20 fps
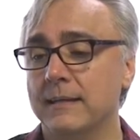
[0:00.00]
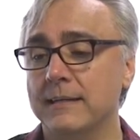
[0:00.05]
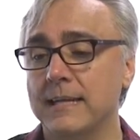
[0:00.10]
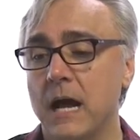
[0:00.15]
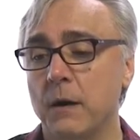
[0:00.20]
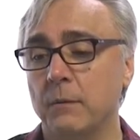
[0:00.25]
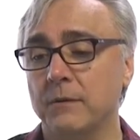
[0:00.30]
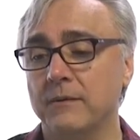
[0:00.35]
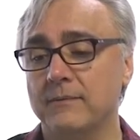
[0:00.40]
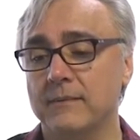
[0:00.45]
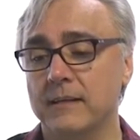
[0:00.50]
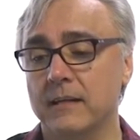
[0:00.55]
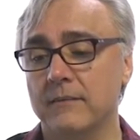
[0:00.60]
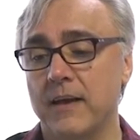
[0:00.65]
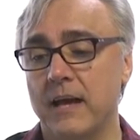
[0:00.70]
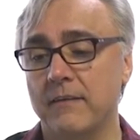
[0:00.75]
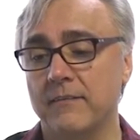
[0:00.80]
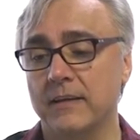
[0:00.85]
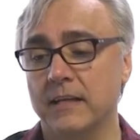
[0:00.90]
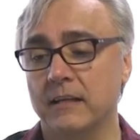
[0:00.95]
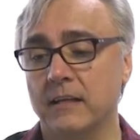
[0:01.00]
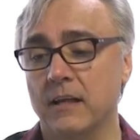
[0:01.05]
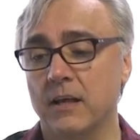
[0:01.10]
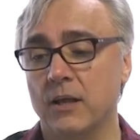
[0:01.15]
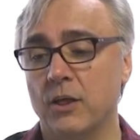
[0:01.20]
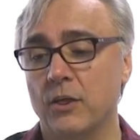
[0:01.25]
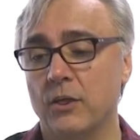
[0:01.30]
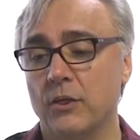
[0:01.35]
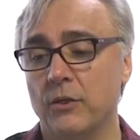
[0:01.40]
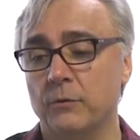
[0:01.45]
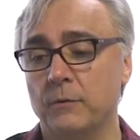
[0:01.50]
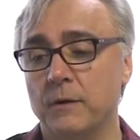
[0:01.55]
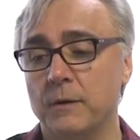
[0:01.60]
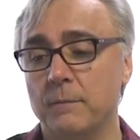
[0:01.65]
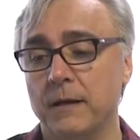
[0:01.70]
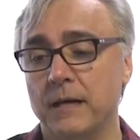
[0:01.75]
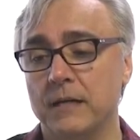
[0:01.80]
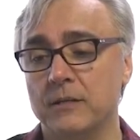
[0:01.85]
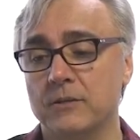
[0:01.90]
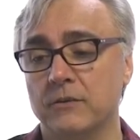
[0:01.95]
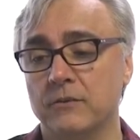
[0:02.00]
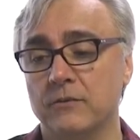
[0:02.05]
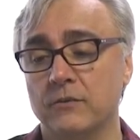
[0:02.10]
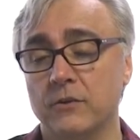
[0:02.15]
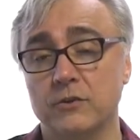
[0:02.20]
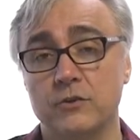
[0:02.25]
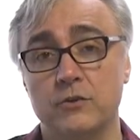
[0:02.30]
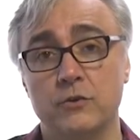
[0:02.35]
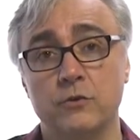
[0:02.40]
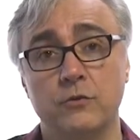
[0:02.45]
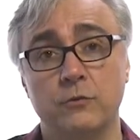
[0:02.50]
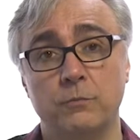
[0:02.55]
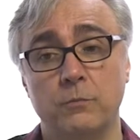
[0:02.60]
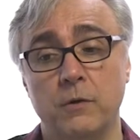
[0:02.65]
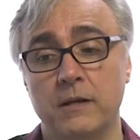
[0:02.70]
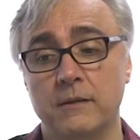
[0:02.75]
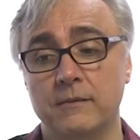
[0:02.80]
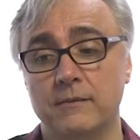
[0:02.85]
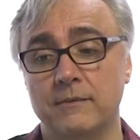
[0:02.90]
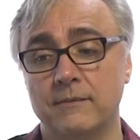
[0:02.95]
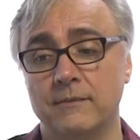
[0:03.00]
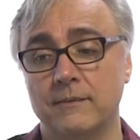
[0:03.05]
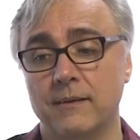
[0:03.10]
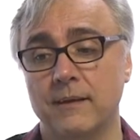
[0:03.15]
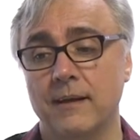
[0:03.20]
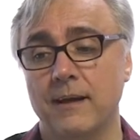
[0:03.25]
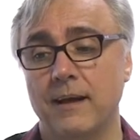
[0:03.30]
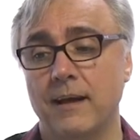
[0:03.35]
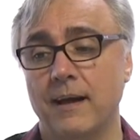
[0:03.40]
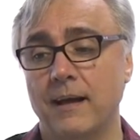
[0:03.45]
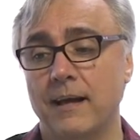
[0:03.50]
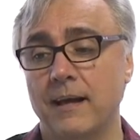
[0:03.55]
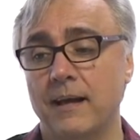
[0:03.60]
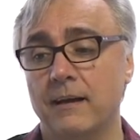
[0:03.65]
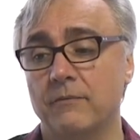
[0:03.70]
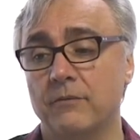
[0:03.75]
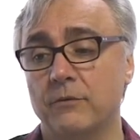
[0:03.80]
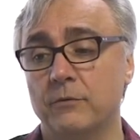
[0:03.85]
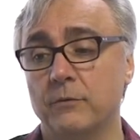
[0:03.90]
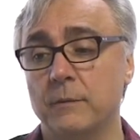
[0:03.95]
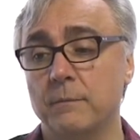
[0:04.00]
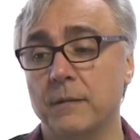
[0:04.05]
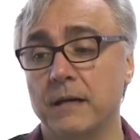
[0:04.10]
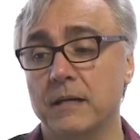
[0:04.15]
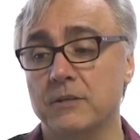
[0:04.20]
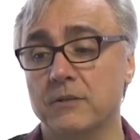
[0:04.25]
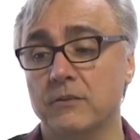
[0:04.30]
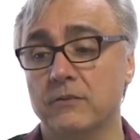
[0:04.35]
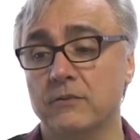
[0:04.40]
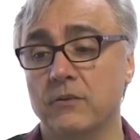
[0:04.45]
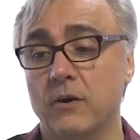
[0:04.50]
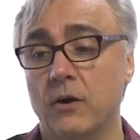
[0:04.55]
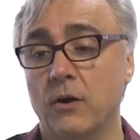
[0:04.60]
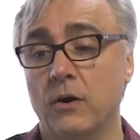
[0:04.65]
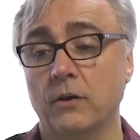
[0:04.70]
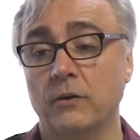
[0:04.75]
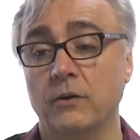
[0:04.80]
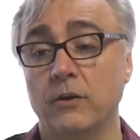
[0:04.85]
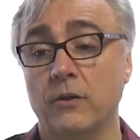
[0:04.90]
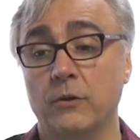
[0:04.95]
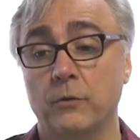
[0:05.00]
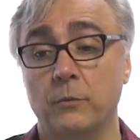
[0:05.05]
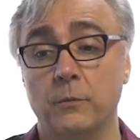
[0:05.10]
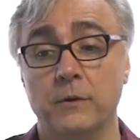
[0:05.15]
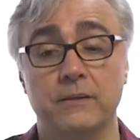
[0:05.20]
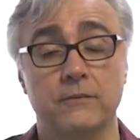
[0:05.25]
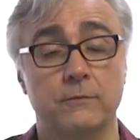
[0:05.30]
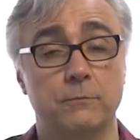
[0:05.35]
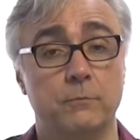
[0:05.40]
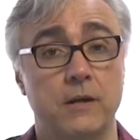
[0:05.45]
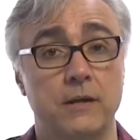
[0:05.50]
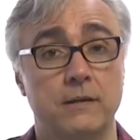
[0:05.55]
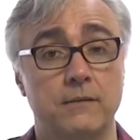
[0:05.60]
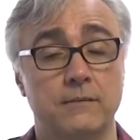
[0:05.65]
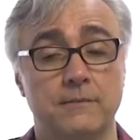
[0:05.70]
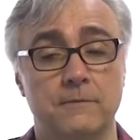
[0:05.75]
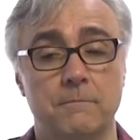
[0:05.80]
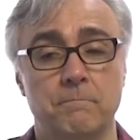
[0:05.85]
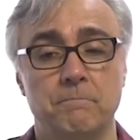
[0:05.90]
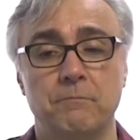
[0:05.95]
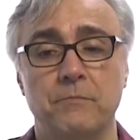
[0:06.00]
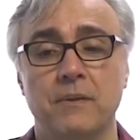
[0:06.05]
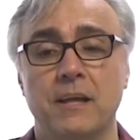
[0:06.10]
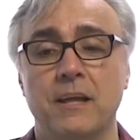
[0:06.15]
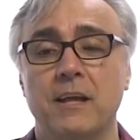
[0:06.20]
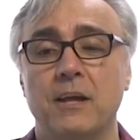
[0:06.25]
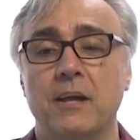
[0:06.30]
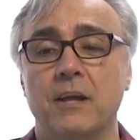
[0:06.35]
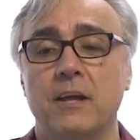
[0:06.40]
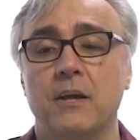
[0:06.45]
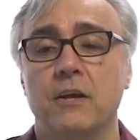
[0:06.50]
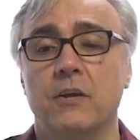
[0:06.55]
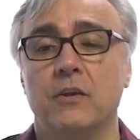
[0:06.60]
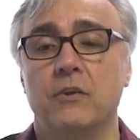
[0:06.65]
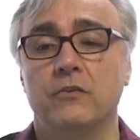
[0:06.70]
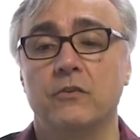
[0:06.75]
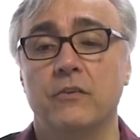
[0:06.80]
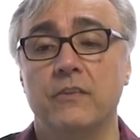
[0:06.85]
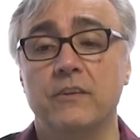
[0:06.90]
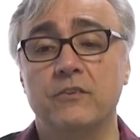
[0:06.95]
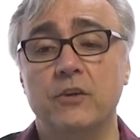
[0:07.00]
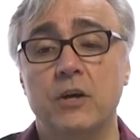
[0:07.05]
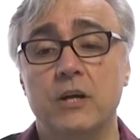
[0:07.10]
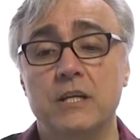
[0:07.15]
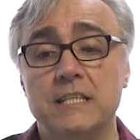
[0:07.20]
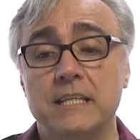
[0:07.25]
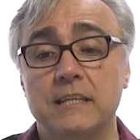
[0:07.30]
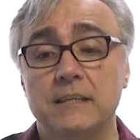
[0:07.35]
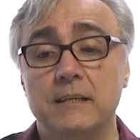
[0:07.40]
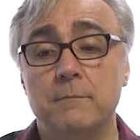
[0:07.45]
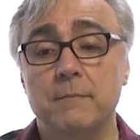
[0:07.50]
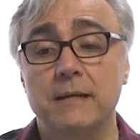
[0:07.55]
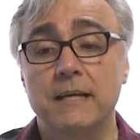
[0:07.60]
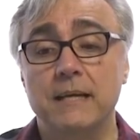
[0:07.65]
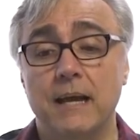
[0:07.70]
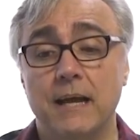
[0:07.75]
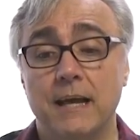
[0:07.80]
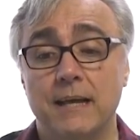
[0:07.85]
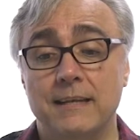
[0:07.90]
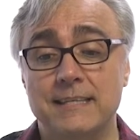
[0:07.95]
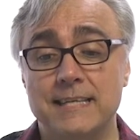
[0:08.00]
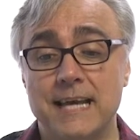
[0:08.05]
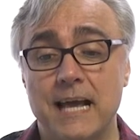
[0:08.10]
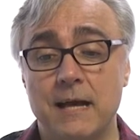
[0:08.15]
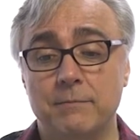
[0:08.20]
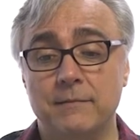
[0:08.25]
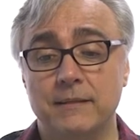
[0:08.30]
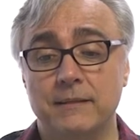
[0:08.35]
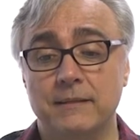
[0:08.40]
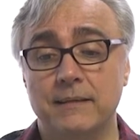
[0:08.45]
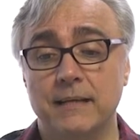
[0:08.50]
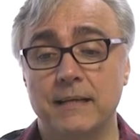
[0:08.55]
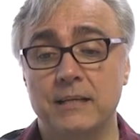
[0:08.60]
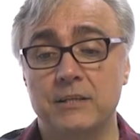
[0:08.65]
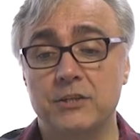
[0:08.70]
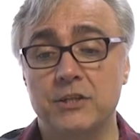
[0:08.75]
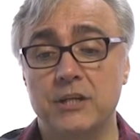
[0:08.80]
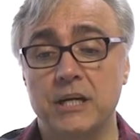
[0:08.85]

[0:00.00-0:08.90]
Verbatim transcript: now instead of having three pages on two spreads, I have three pages on three spreads. So this content can be adapted and